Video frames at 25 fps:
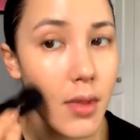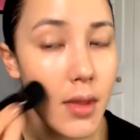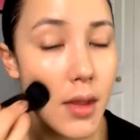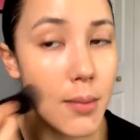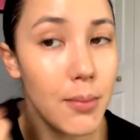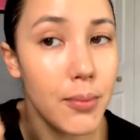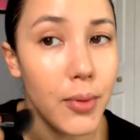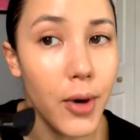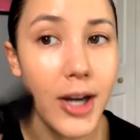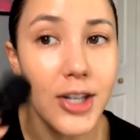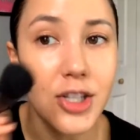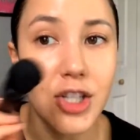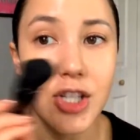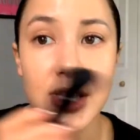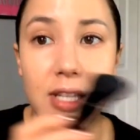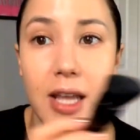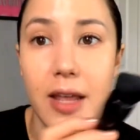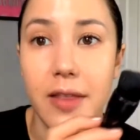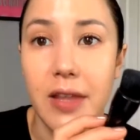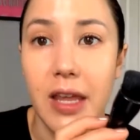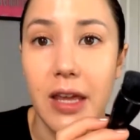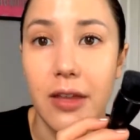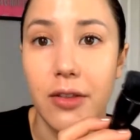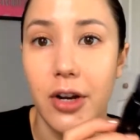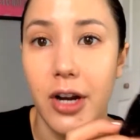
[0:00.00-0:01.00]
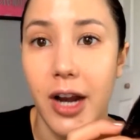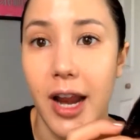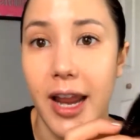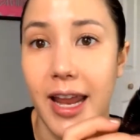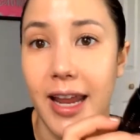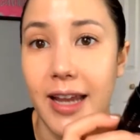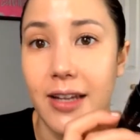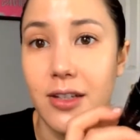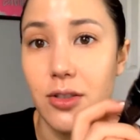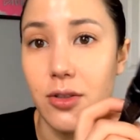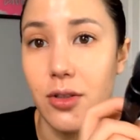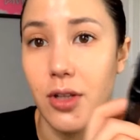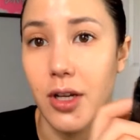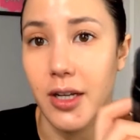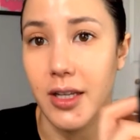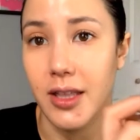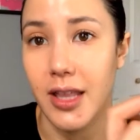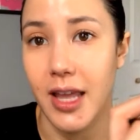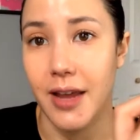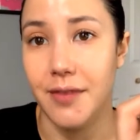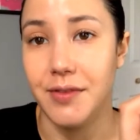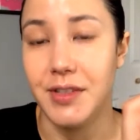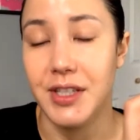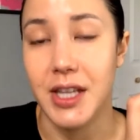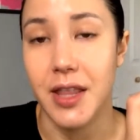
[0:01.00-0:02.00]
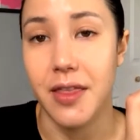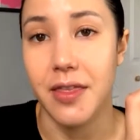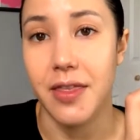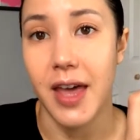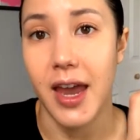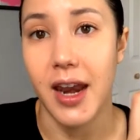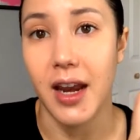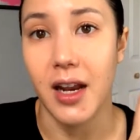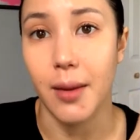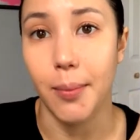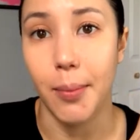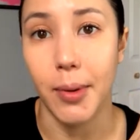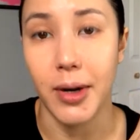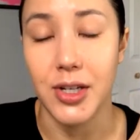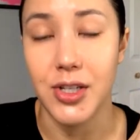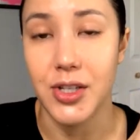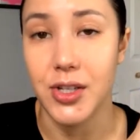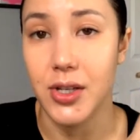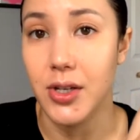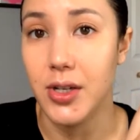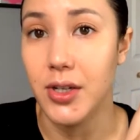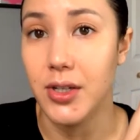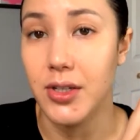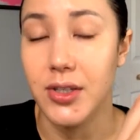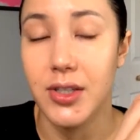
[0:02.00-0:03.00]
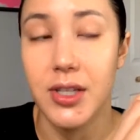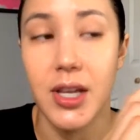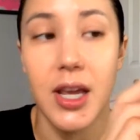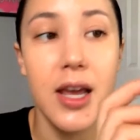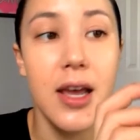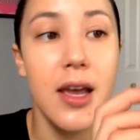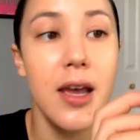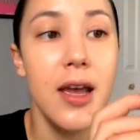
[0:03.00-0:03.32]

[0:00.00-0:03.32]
Brushes, on the other hand, look, they have synthetic bristles.